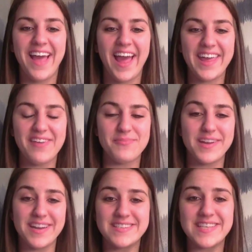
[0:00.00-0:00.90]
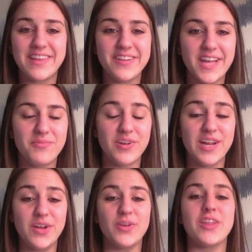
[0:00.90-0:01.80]
Hi, Cavemen. Taylor Gabler
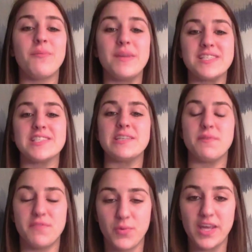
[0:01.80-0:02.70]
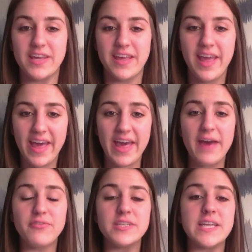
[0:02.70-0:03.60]
here with our mental tip of the week.
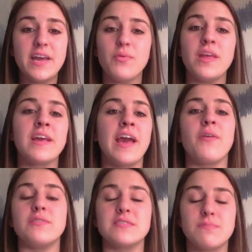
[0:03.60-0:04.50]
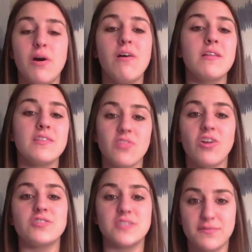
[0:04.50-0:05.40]
Every day we encounter small and
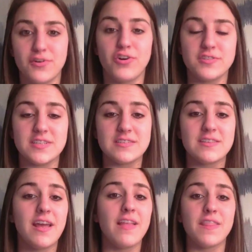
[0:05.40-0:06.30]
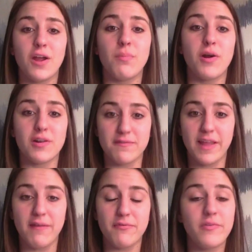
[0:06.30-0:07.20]
large difficulties. They're a part of
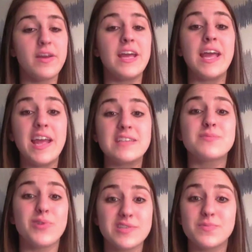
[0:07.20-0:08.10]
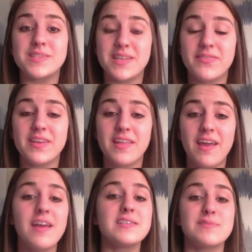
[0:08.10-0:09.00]
life. In sports
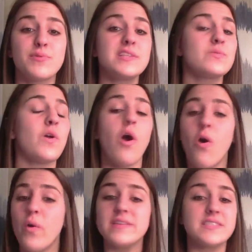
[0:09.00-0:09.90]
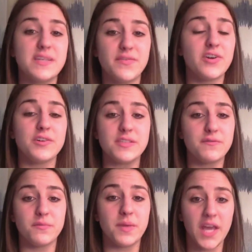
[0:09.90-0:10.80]
specifically, sprints were always a difficulty
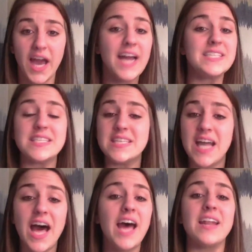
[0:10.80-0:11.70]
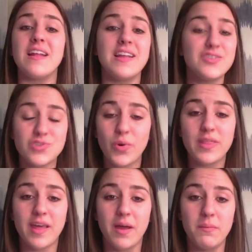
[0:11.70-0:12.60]
for me. I did not enjoy
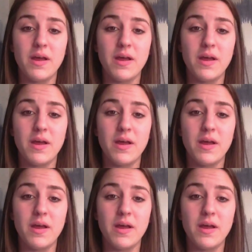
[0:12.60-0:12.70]
them.